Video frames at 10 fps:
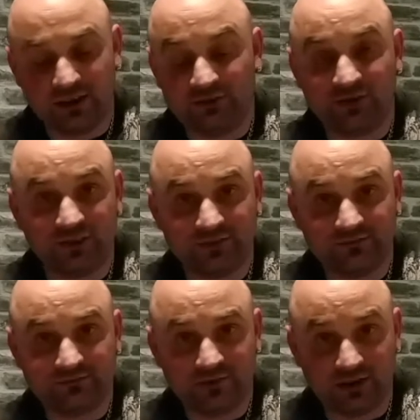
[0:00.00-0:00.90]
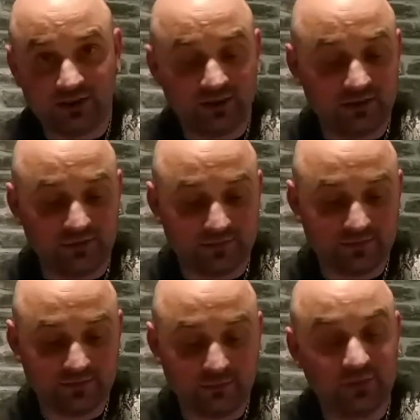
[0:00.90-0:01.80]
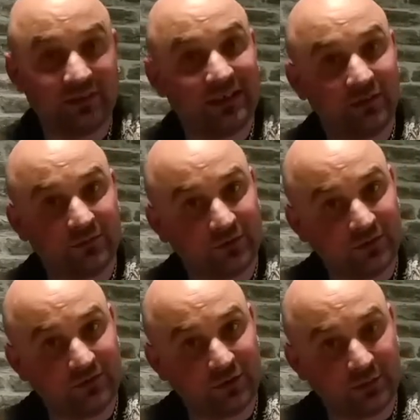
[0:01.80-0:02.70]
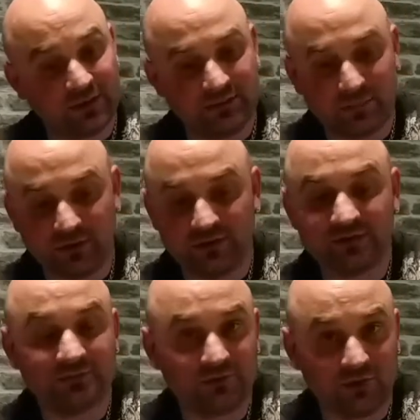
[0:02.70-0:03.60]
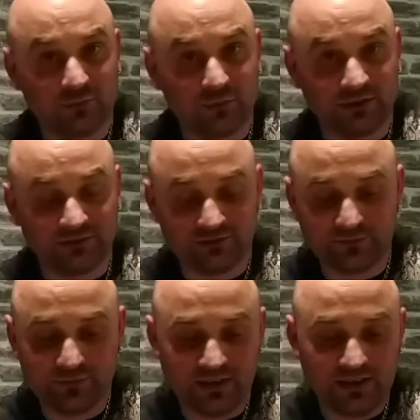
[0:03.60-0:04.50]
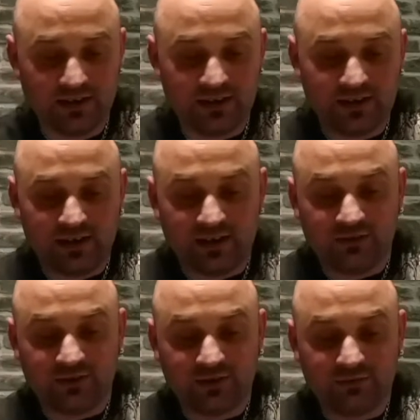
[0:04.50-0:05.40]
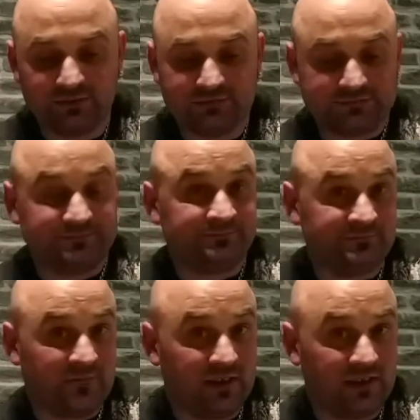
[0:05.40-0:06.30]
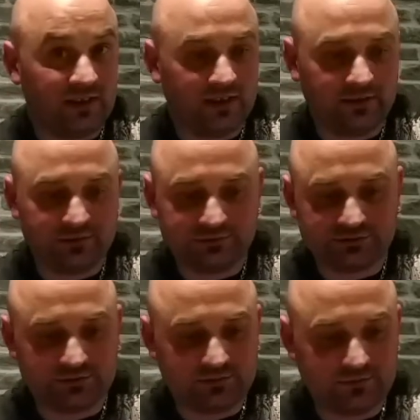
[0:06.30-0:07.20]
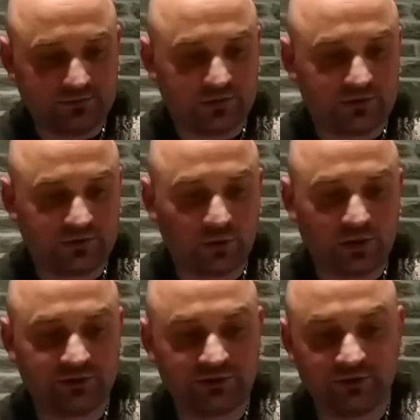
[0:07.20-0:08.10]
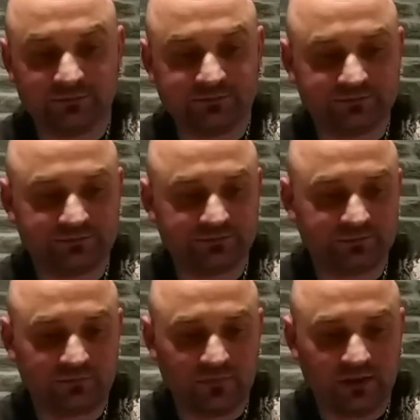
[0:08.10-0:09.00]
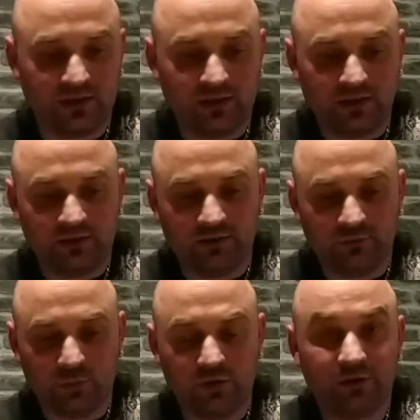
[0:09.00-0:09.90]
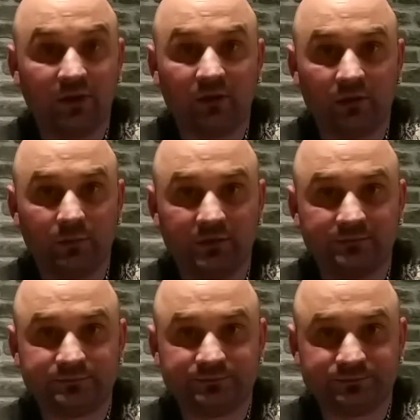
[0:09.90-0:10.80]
and she didn't, lucky enough. But now I've got nominated by Grumbleweeds. So here goes. First question is, why an allotment?